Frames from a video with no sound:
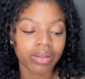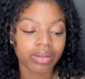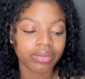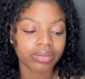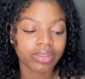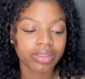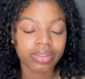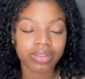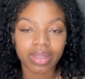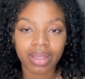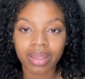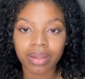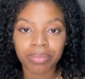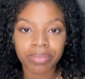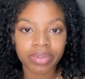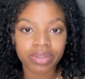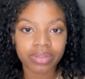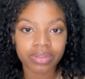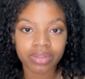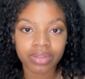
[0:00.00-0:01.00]
just
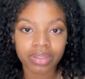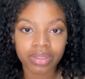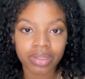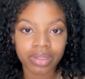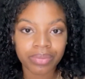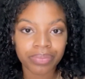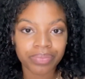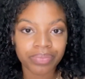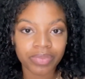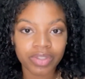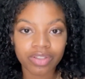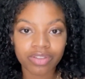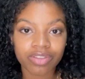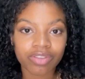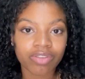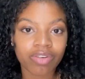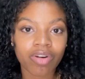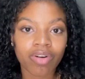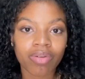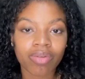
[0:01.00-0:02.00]
aimlessly
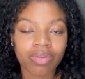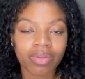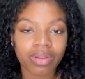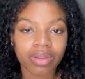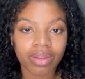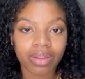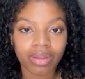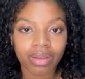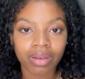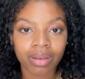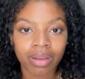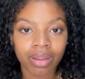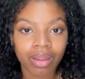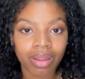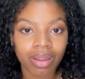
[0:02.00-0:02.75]
scrolling,